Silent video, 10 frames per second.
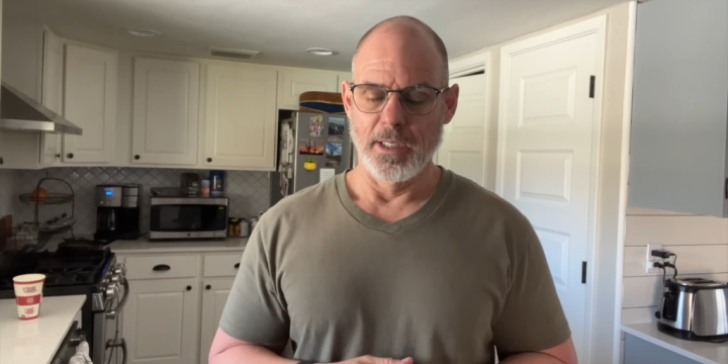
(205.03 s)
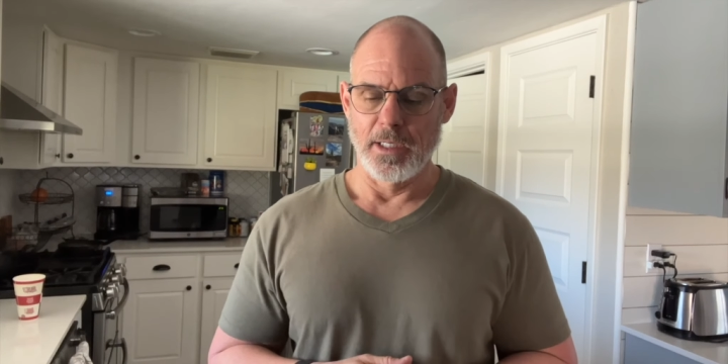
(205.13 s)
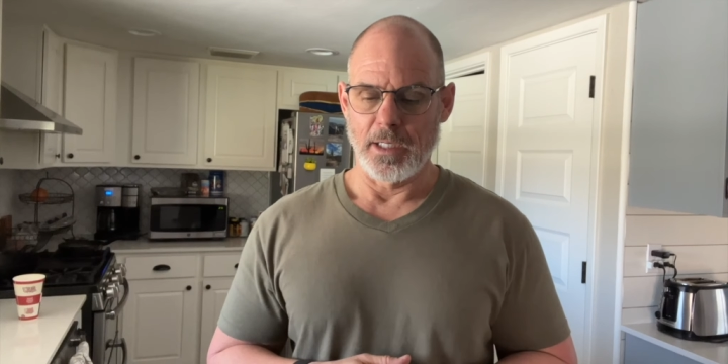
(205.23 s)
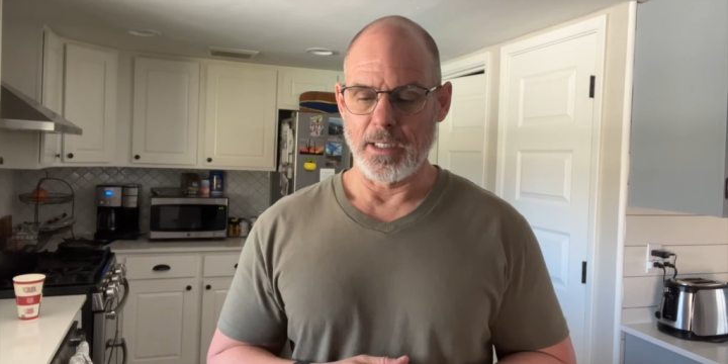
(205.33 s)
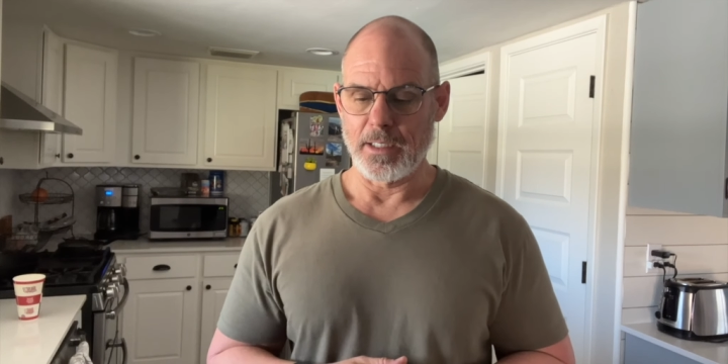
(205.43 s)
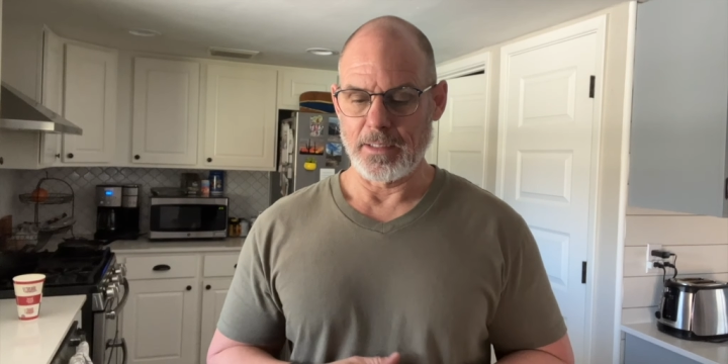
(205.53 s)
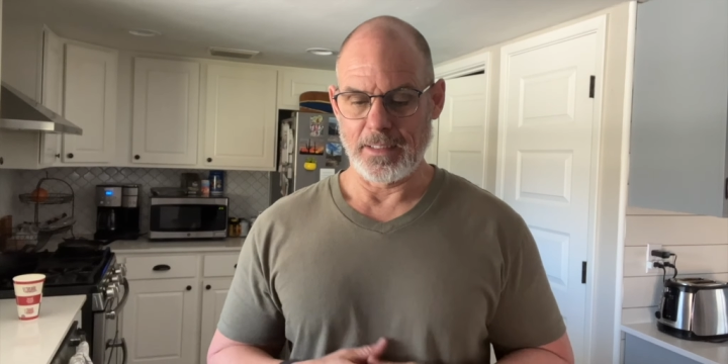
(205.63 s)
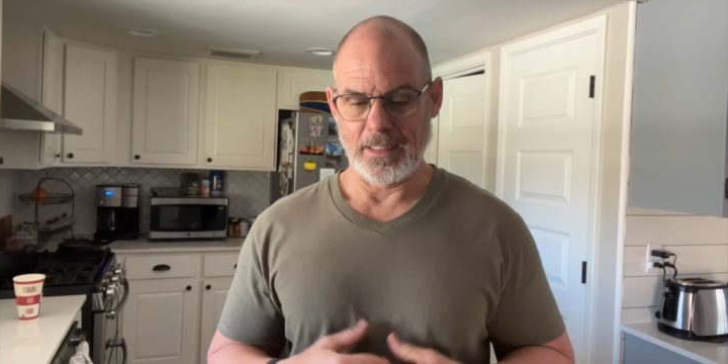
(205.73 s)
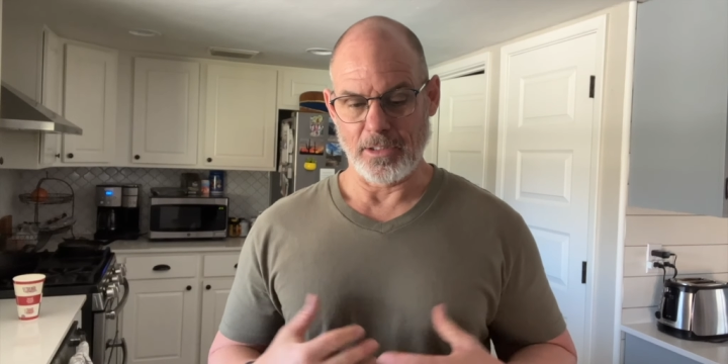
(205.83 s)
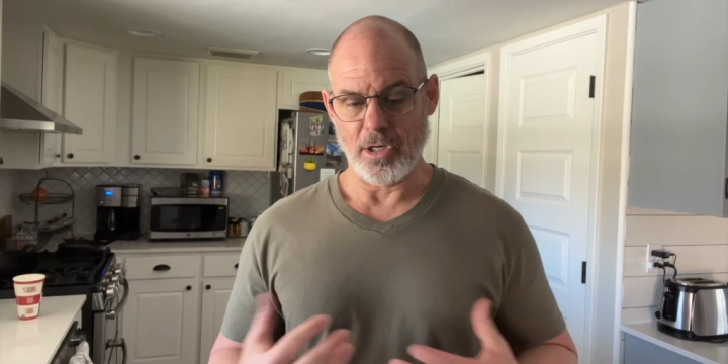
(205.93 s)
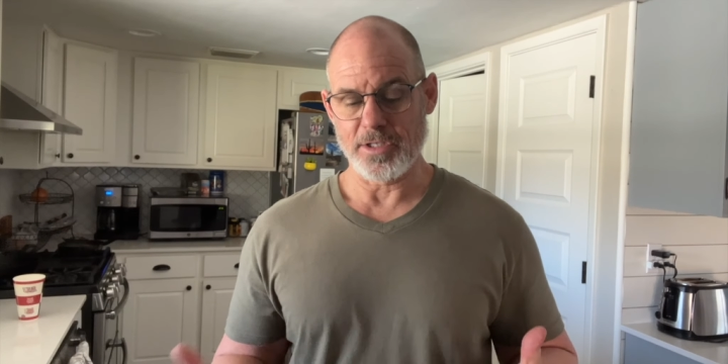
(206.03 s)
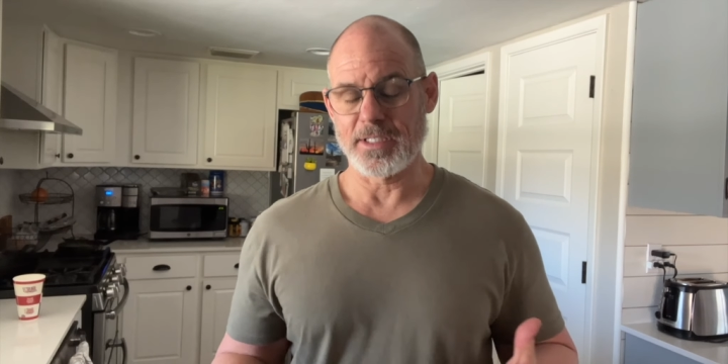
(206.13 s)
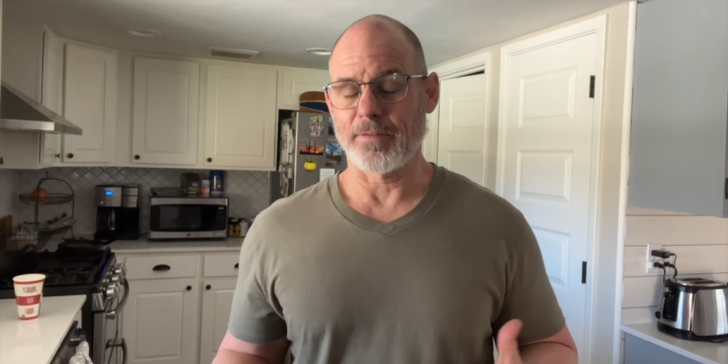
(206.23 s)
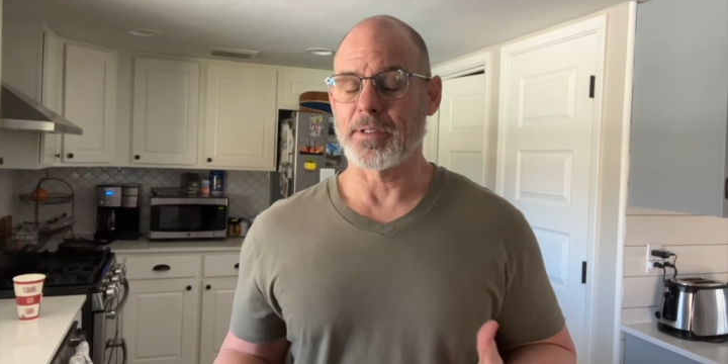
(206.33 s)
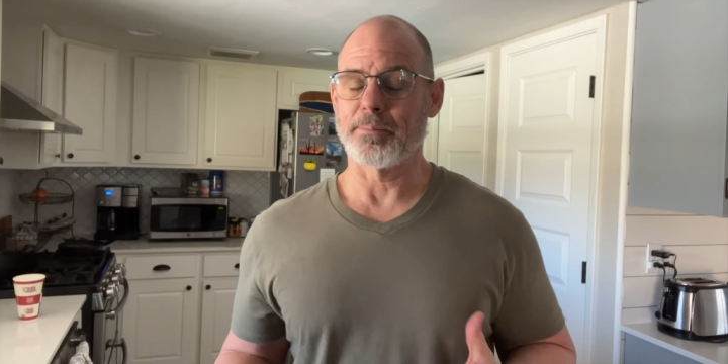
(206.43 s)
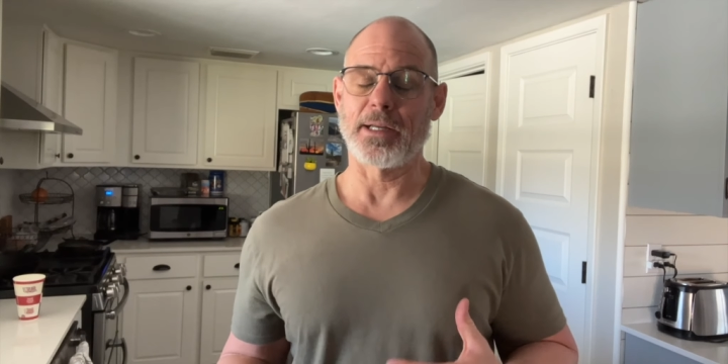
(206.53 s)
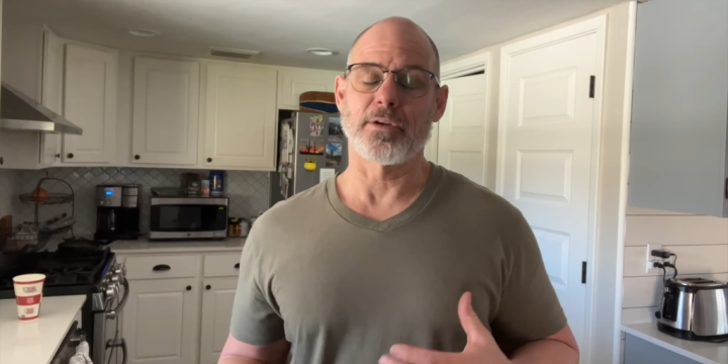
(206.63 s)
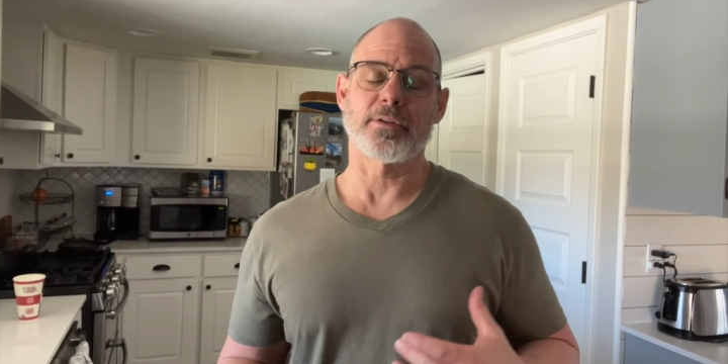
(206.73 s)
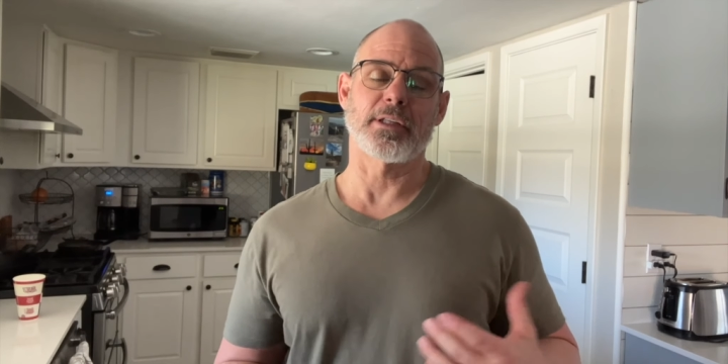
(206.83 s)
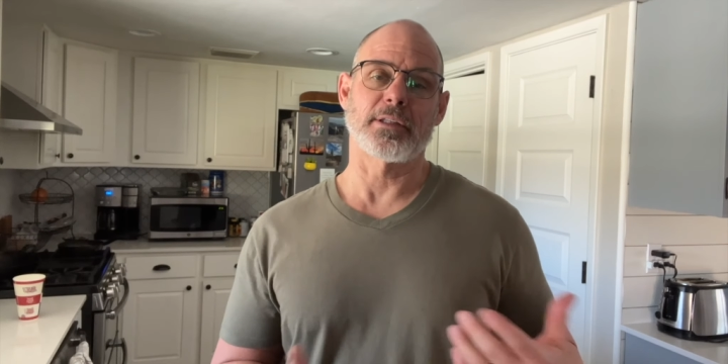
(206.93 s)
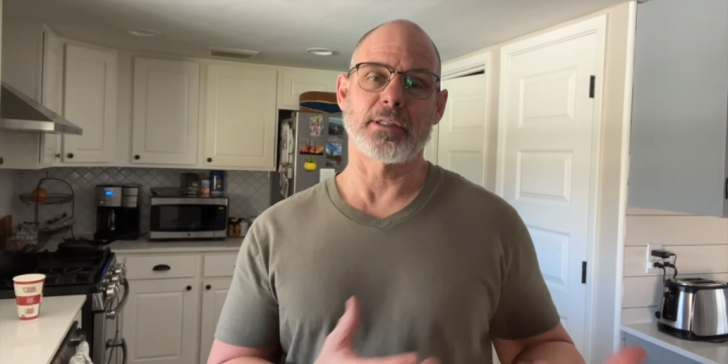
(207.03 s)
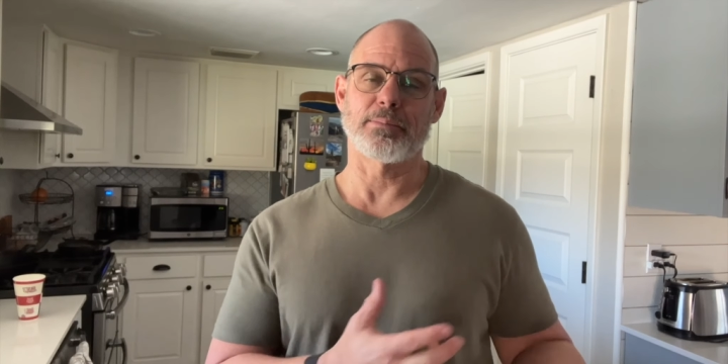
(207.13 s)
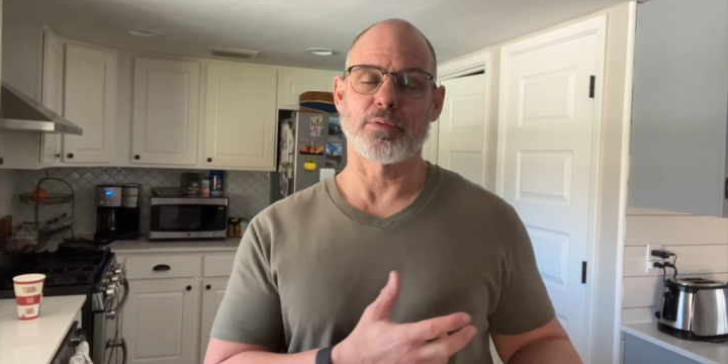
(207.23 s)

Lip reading: And the car is definitely better than the